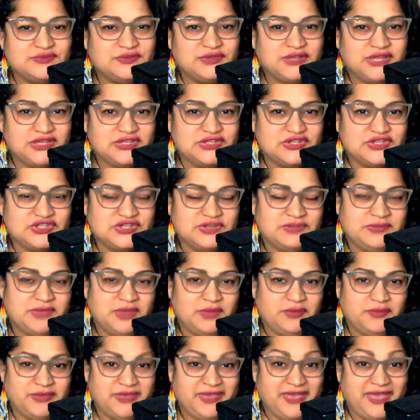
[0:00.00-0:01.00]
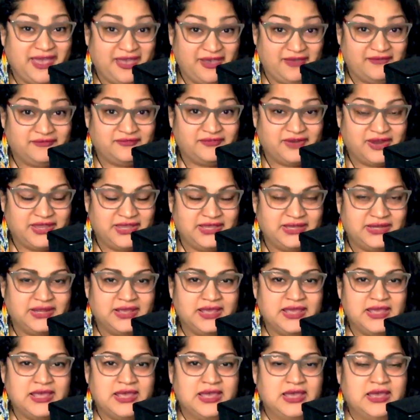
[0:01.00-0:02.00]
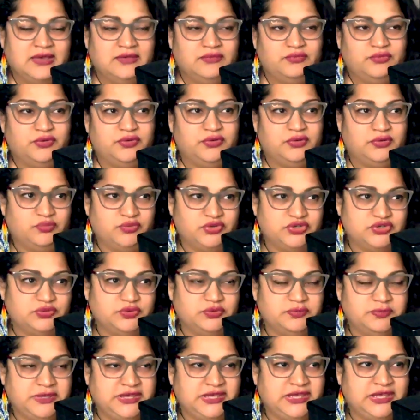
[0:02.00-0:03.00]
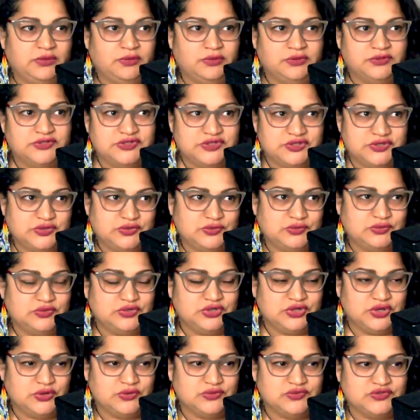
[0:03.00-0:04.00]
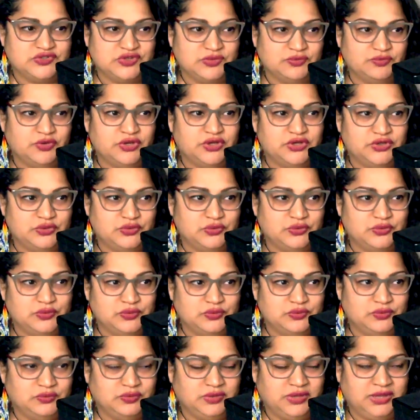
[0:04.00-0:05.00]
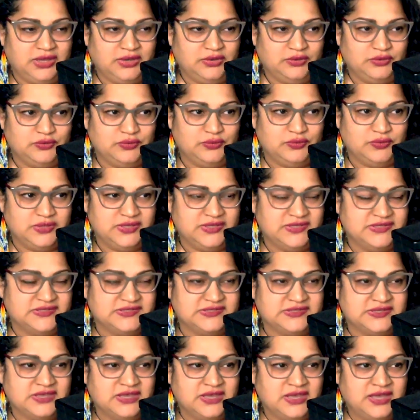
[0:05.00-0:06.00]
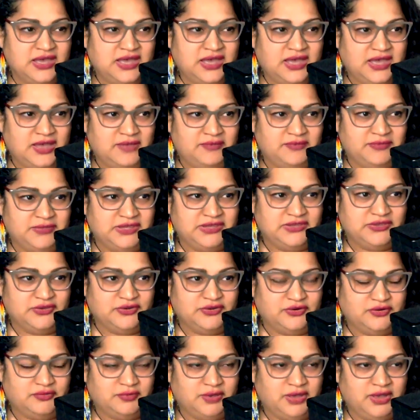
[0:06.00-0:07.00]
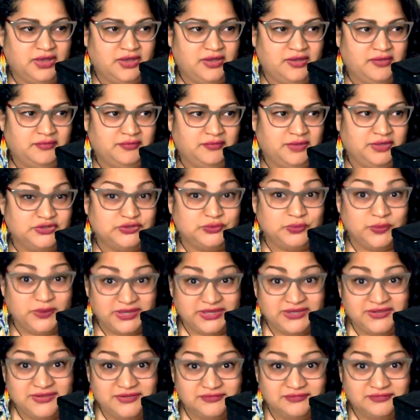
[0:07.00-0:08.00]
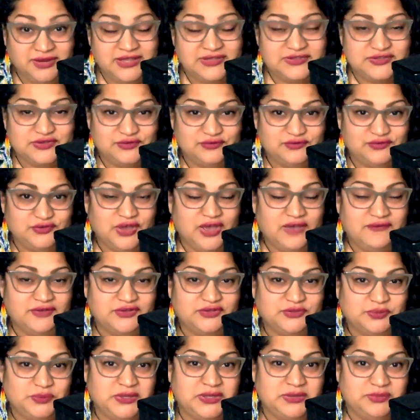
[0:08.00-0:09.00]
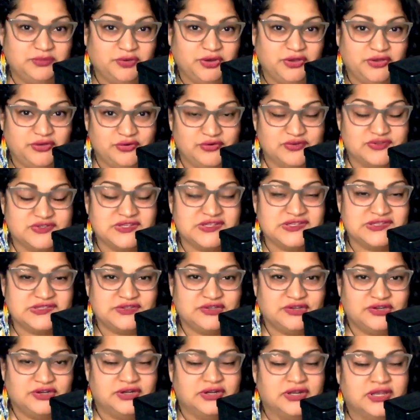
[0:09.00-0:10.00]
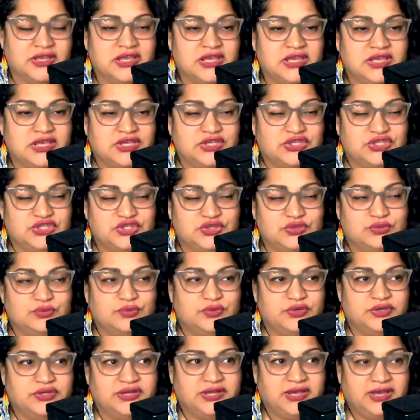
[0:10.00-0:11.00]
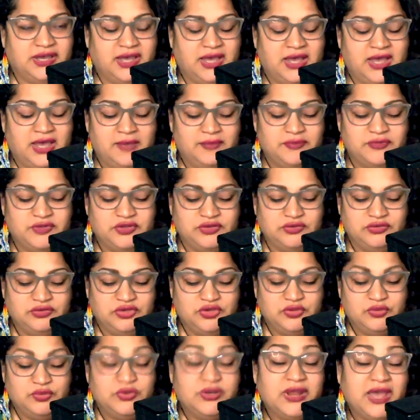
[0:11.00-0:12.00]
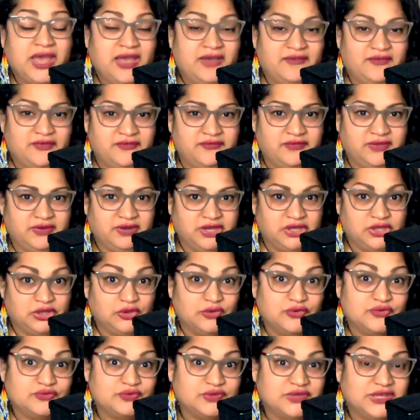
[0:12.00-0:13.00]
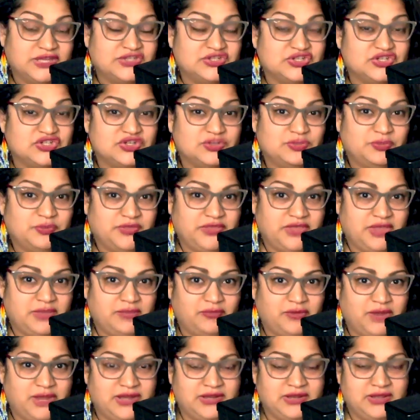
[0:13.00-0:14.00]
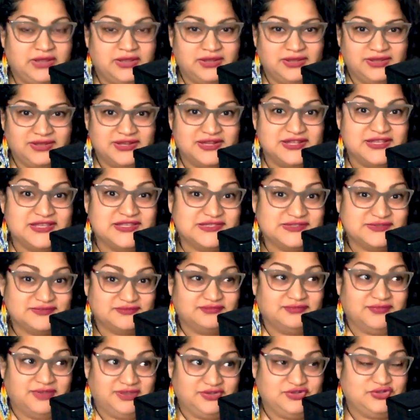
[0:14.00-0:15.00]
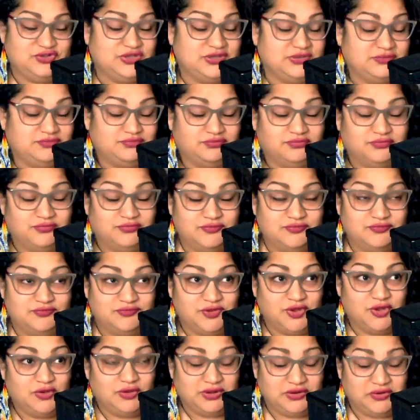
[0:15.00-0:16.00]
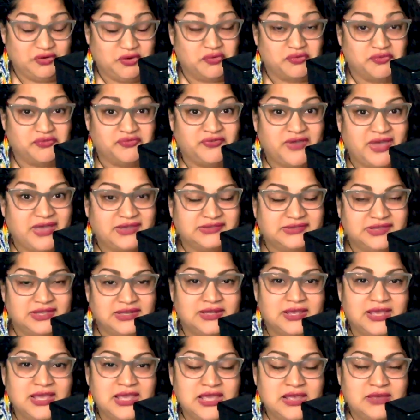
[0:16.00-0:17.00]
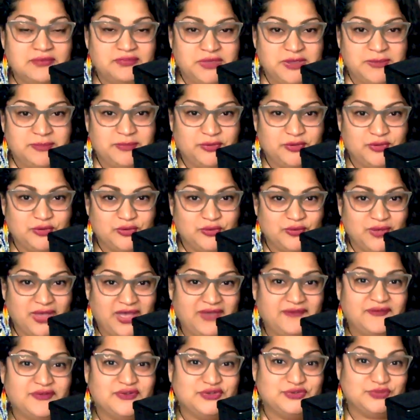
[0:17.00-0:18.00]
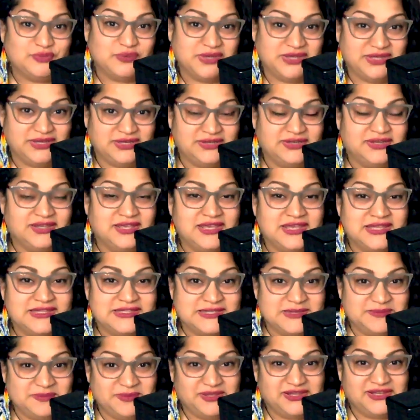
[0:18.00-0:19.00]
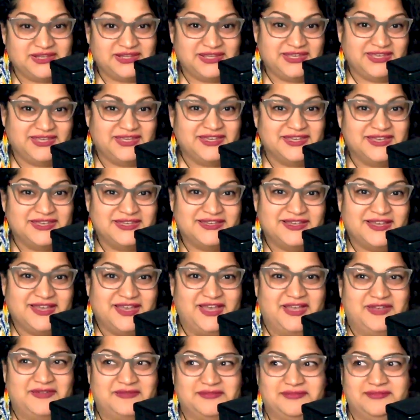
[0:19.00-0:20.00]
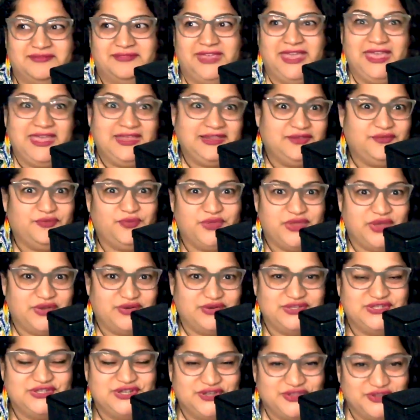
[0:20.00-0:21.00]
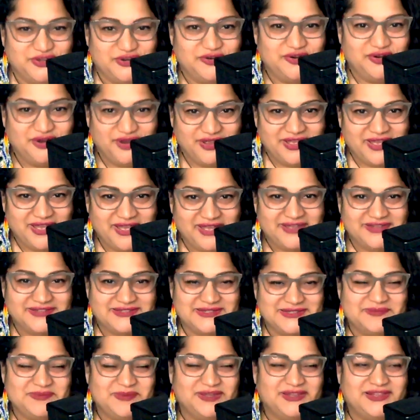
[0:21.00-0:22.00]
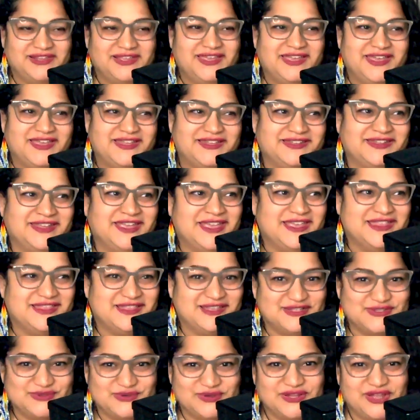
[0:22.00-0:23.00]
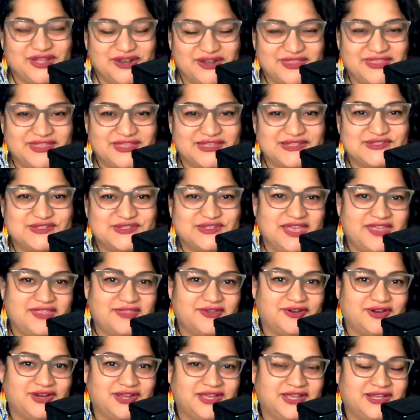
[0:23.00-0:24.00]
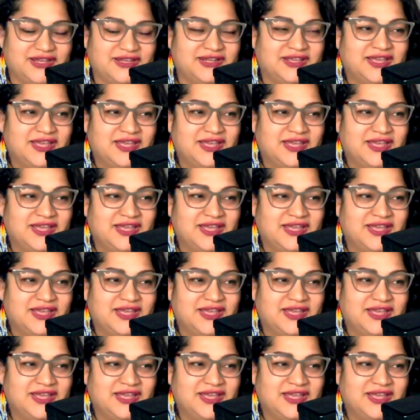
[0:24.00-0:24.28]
relationship that we have, right? Which would be equal to, someone who is either a twin, right? So if you have a twin brother or sister, you would have a very close relationship with them, right? And it is actually a known fact that people who have a twin typically can't live without each other, typically, and they do a lot of things together, and